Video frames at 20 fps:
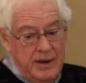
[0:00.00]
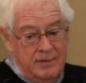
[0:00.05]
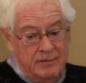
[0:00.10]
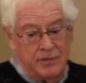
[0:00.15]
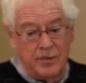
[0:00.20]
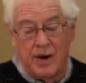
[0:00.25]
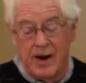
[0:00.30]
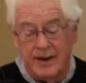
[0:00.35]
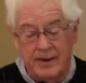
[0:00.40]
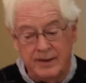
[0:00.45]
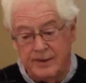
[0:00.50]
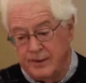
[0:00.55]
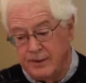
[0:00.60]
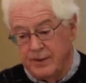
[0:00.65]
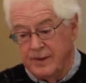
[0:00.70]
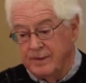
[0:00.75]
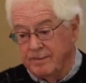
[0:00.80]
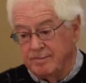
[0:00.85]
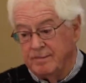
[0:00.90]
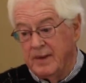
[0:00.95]
and have tried to
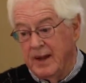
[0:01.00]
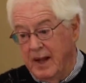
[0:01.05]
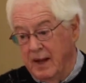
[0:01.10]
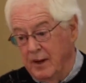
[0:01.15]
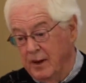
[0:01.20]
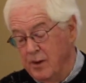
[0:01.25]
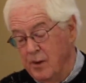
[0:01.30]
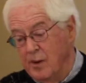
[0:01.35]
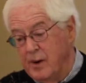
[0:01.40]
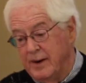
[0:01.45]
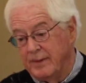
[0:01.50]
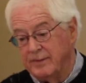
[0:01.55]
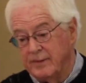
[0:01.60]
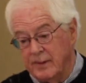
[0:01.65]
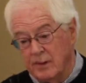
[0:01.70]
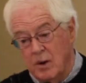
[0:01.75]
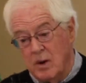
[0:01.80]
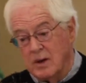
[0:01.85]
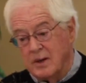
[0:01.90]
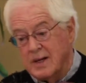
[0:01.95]
do in Illinois for
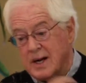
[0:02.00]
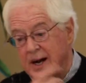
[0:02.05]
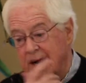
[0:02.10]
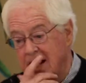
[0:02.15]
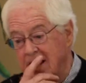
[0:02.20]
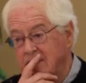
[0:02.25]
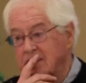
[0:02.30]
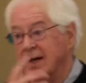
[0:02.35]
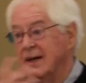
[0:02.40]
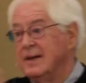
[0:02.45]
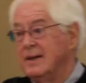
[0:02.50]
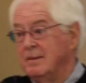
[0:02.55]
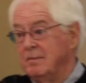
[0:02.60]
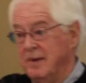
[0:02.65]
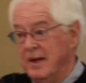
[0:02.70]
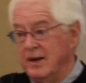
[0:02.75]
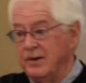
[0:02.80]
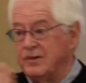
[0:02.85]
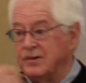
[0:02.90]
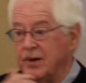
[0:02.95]
a long time,
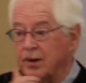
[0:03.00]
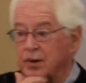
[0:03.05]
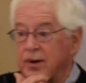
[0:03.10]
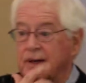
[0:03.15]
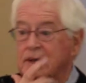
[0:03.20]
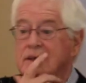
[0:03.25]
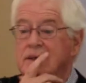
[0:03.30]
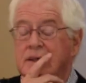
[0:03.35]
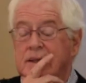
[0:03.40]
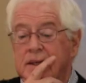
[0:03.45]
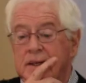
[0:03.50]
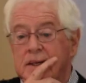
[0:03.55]
Minnesota.